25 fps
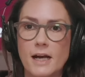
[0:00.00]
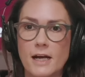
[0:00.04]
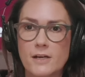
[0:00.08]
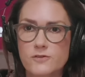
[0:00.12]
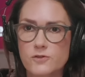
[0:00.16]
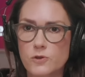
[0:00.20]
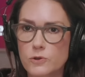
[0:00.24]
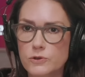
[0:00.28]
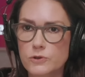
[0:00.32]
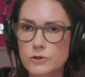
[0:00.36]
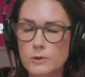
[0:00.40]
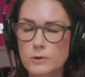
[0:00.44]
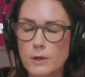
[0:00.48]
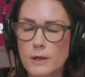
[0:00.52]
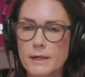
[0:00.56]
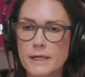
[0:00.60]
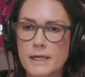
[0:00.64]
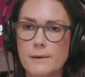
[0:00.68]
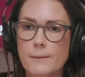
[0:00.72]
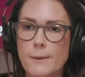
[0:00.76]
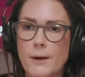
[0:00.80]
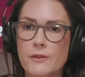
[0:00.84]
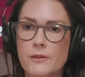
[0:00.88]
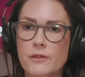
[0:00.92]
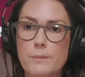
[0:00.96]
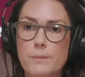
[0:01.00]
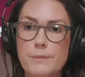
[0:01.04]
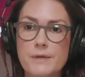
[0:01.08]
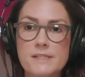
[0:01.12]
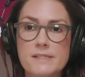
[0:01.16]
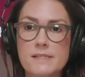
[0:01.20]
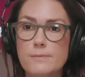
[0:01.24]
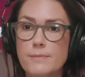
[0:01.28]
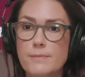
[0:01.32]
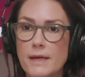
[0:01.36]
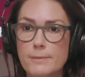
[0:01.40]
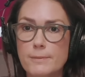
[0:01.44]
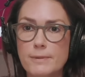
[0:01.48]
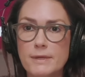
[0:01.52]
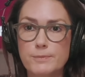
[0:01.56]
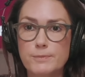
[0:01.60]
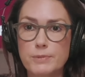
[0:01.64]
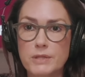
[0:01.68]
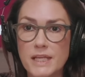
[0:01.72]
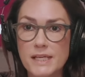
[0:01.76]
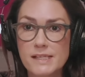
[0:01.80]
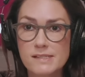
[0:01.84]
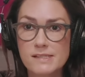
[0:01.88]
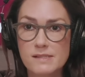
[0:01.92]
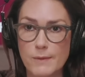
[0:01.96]
I told you already about the Busy Baby
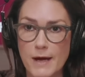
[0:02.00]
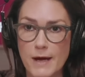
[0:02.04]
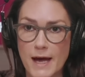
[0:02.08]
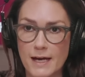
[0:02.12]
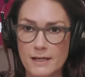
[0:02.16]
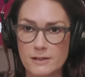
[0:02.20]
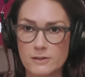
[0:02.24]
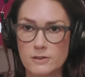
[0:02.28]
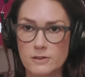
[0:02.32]
placemat,